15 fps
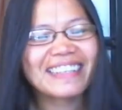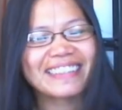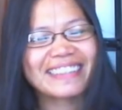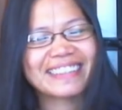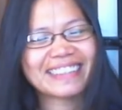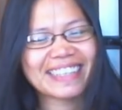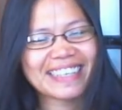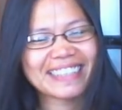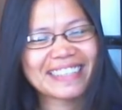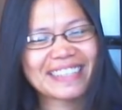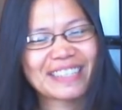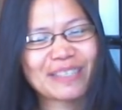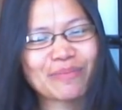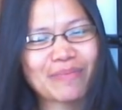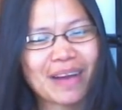
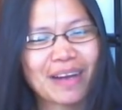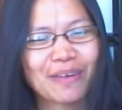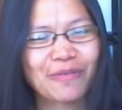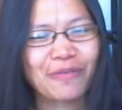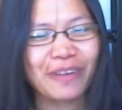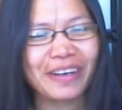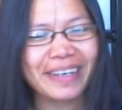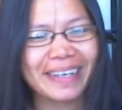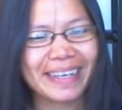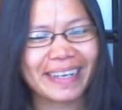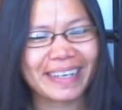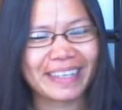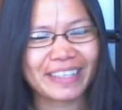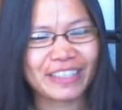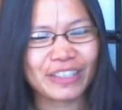Dennis McFarland,